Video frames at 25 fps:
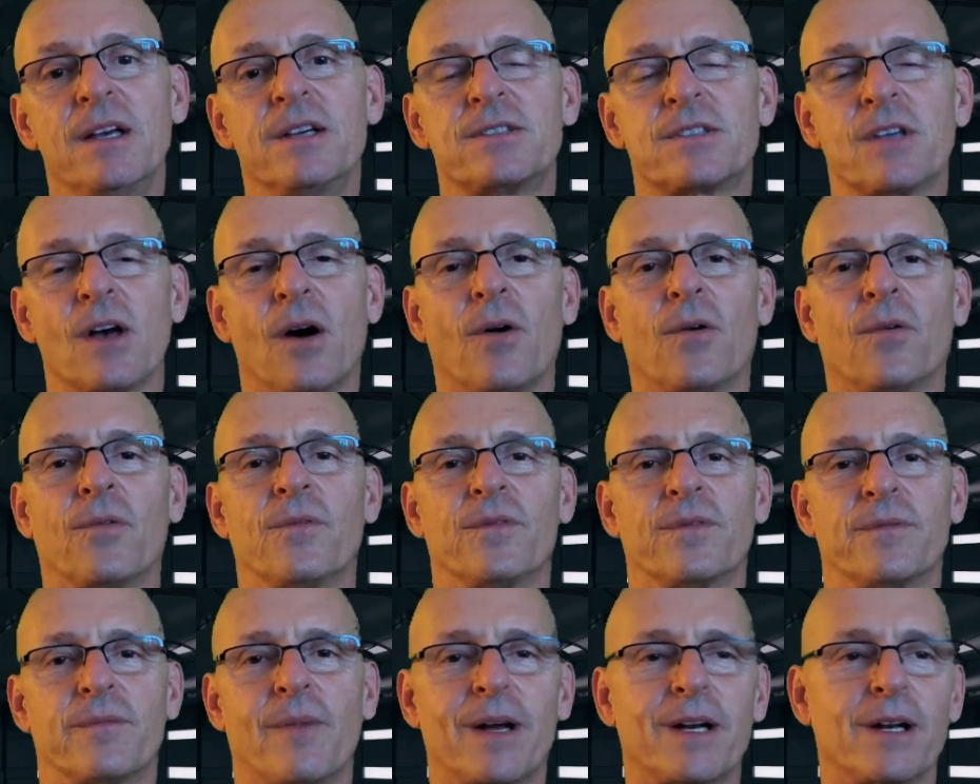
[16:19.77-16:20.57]

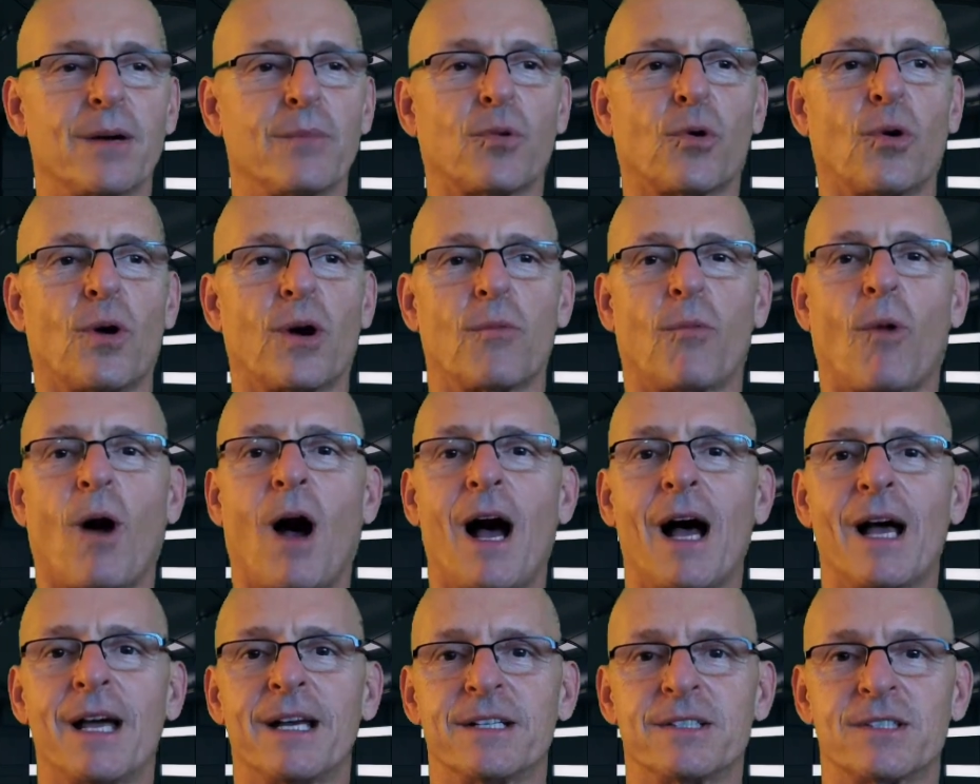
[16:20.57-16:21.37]
So my number one
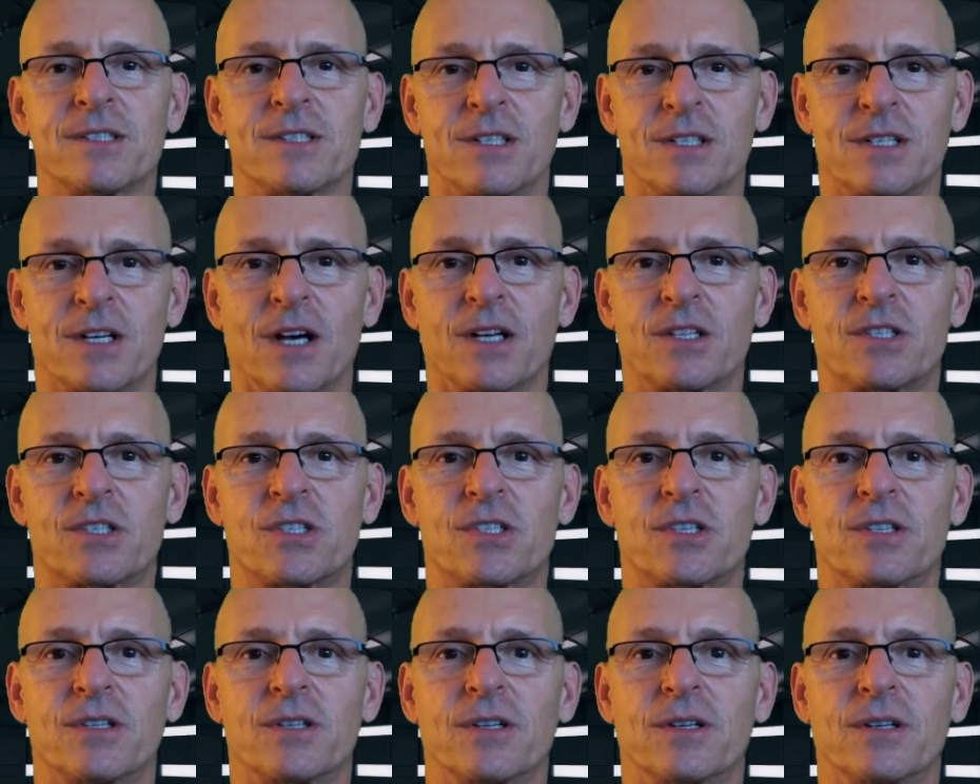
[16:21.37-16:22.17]
why is to
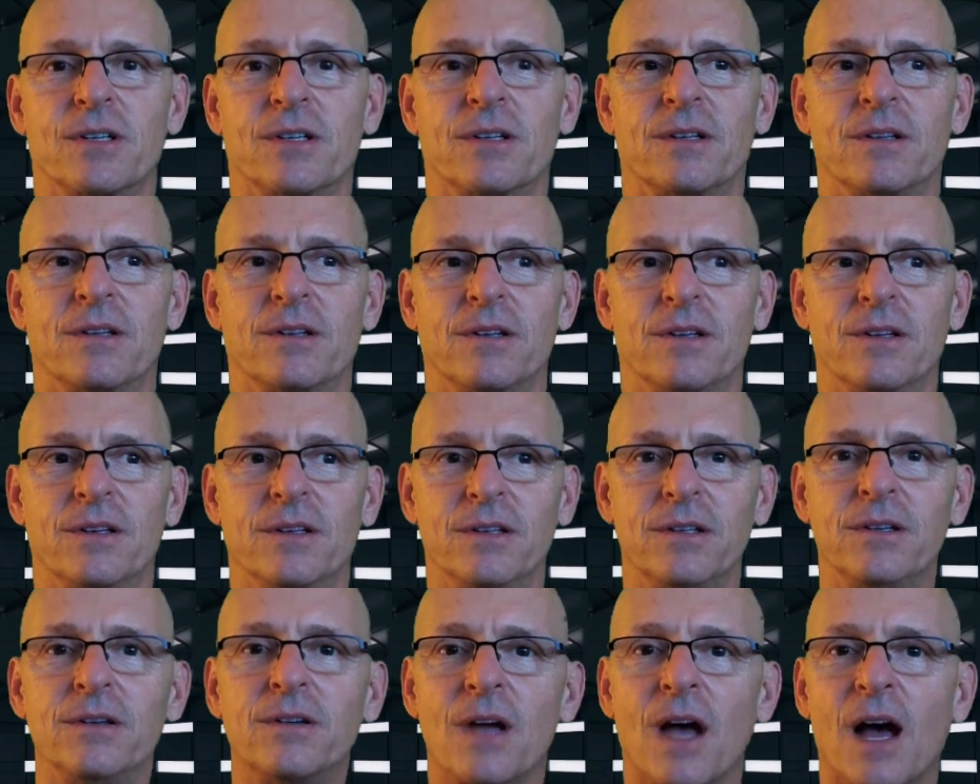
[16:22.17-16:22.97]
touch
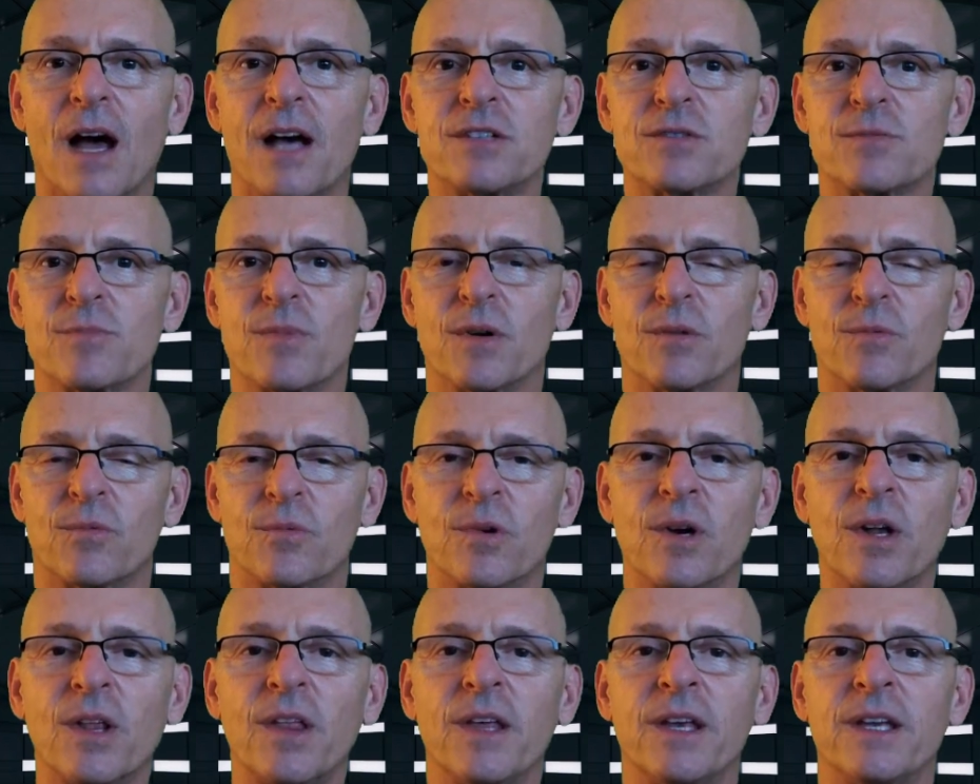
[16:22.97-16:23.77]
you guys, but
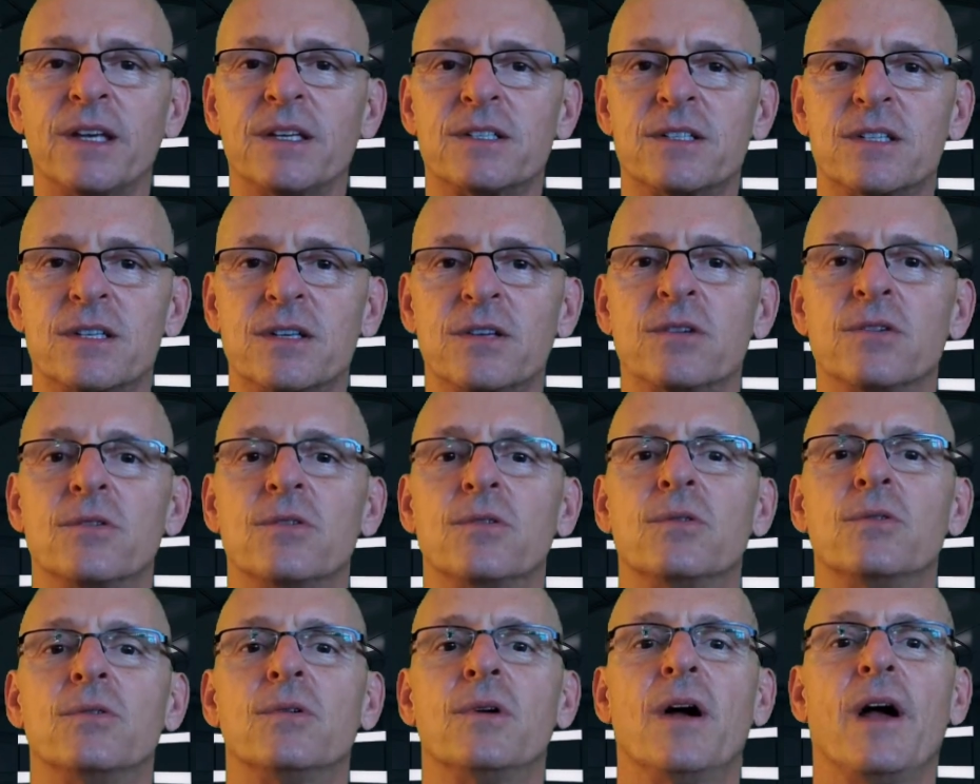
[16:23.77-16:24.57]
really
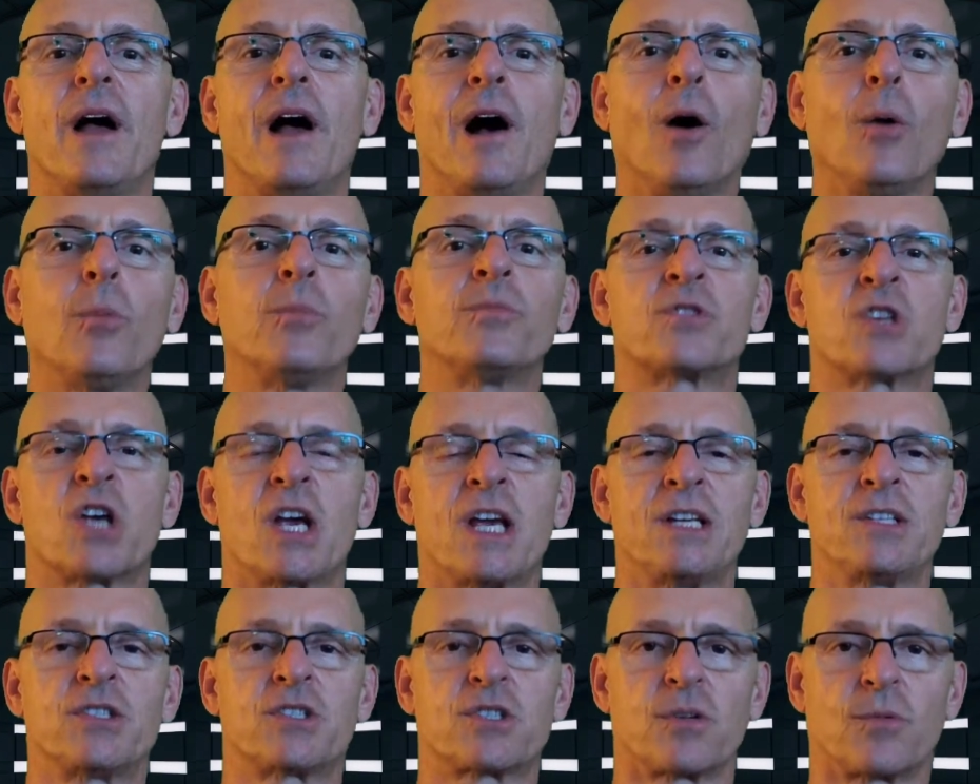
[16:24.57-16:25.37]
to help
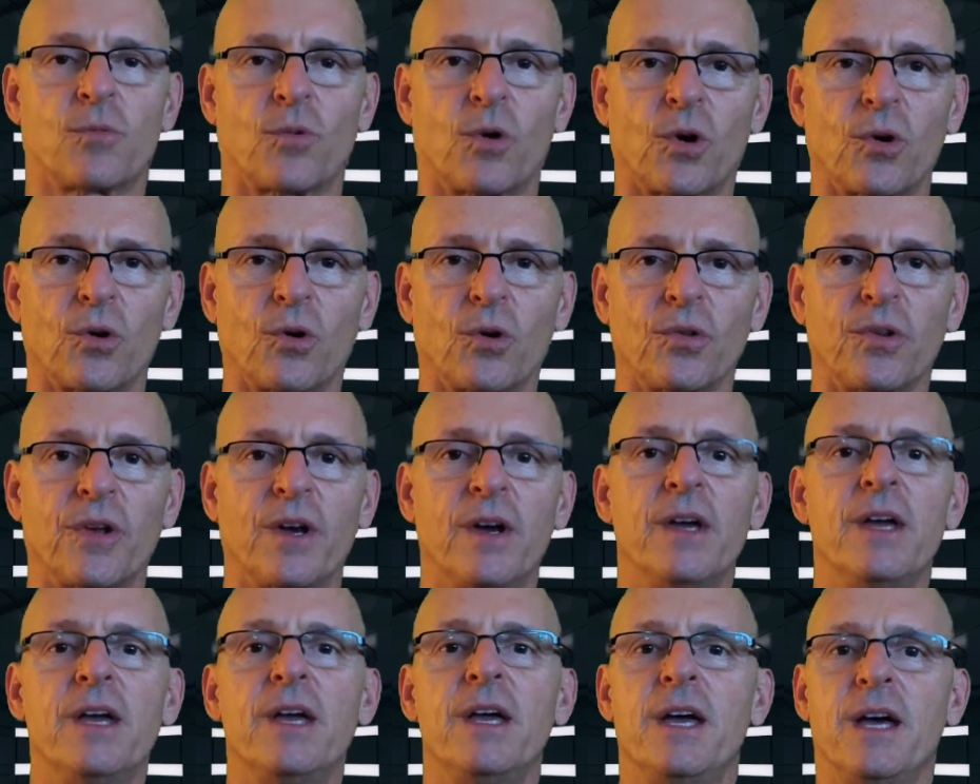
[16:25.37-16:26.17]
change the world
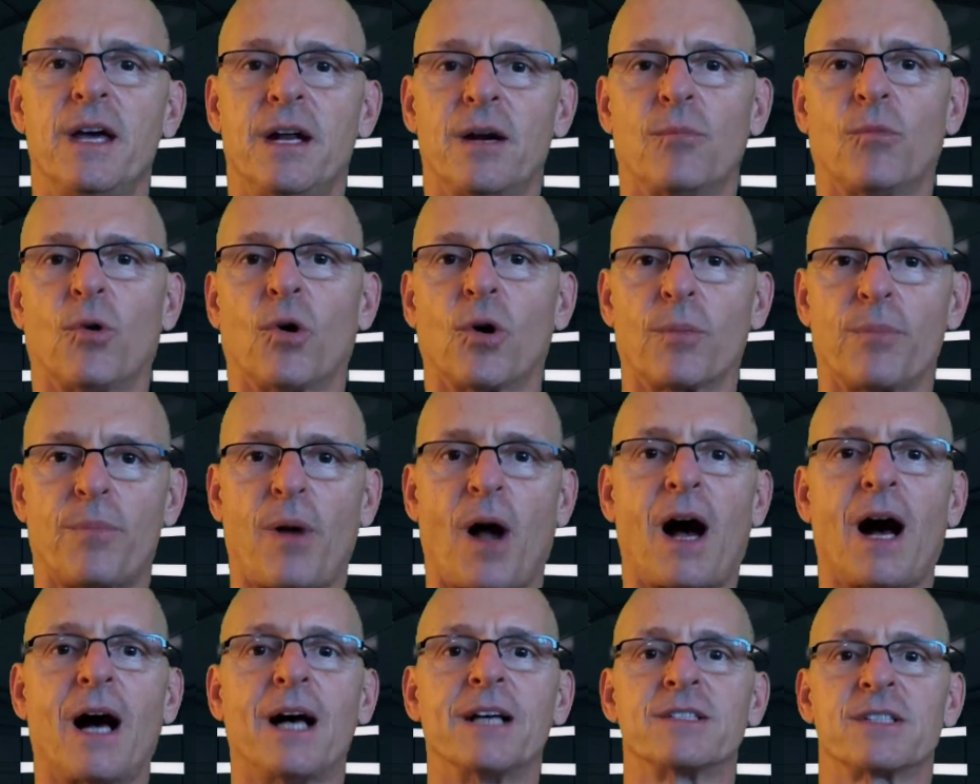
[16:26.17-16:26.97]
in a more
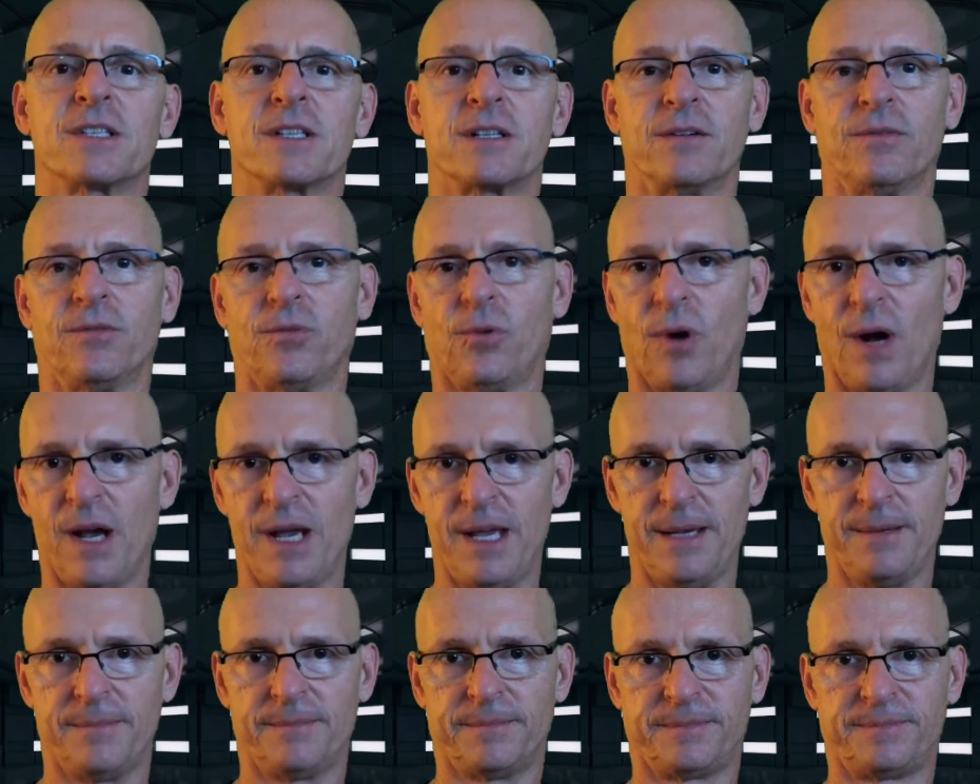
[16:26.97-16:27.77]
positive
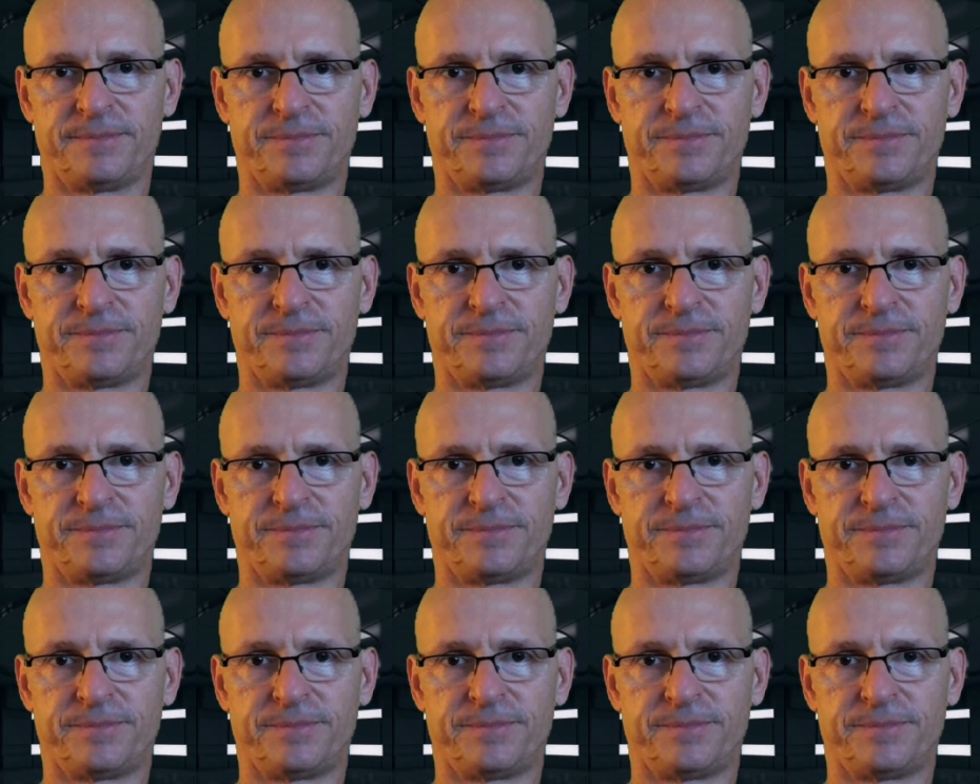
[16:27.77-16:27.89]
way.